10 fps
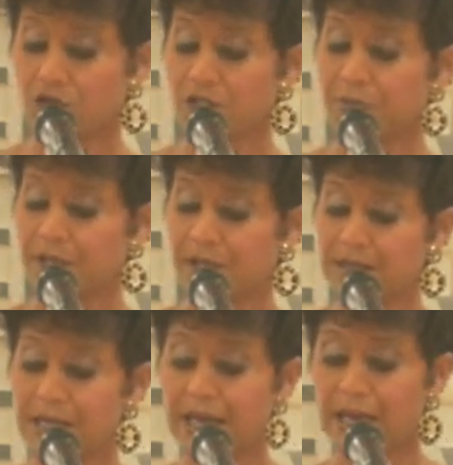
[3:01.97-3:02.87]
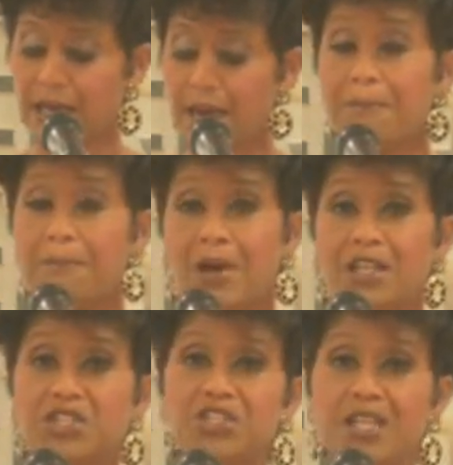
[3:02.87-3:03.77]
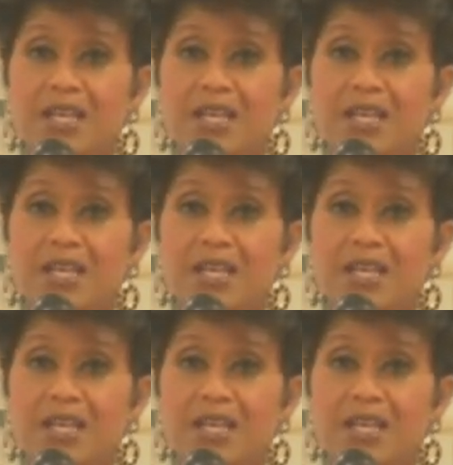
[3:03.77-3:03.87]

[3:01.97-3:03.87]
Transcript: depicts a much